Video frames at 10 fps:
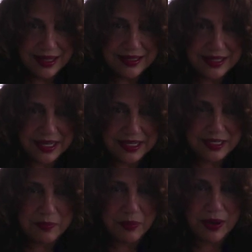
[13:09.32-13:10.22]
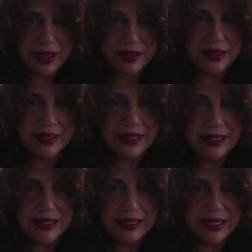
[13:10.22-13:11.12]
Take a deep breath
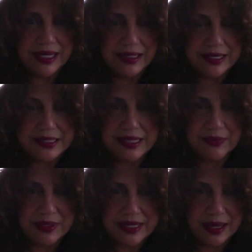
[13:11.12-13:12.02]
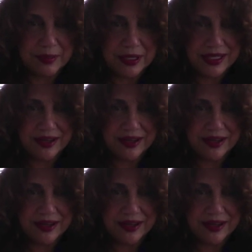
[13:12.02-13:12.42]
and let's see what's happening.